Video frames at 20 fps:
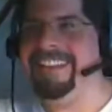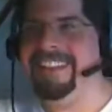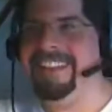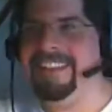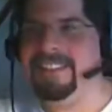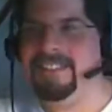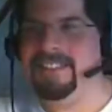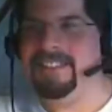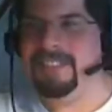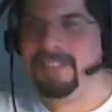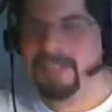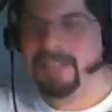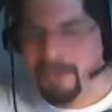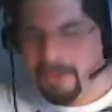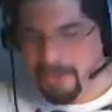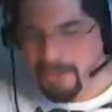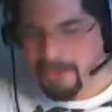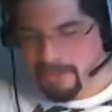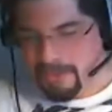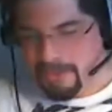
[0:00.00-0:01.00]

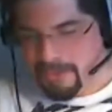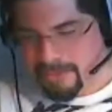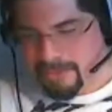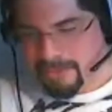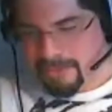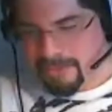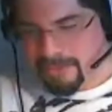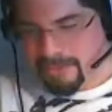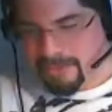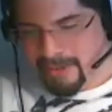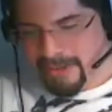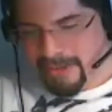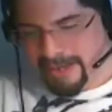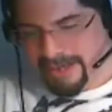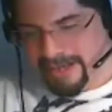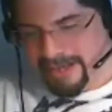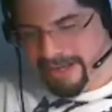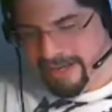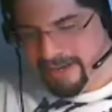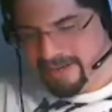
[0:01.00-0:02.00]

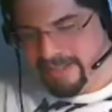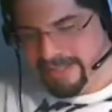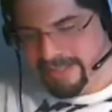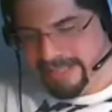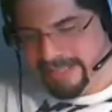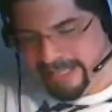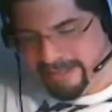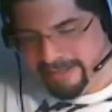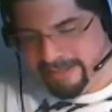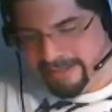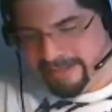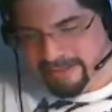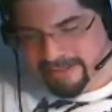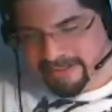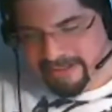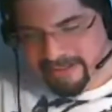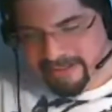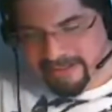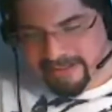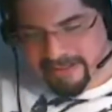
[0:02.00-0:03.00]
So here's the
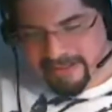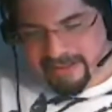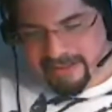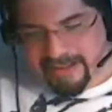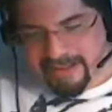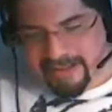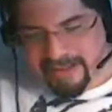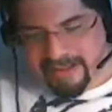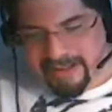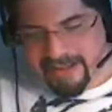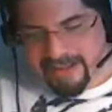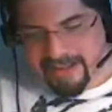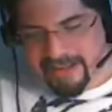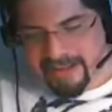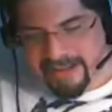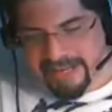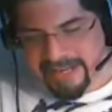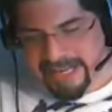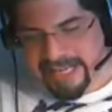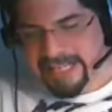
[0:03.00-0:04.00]
deal.
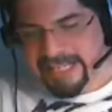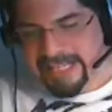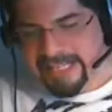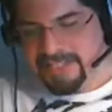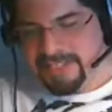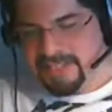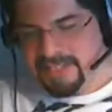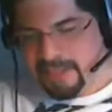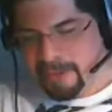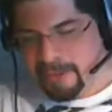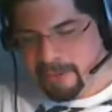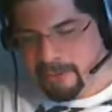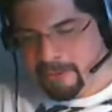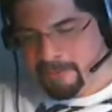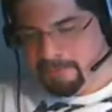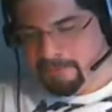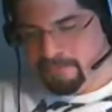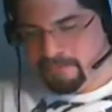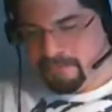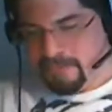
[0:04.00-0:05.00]
He needs
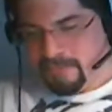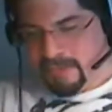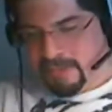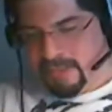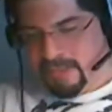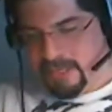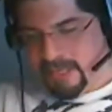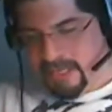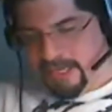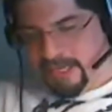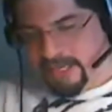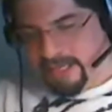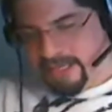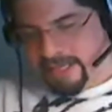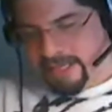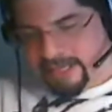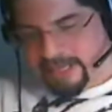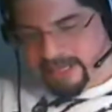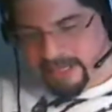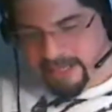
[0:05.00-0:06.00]
you
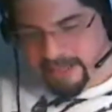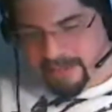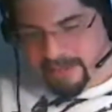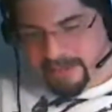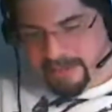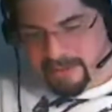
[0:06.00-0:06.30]
uh,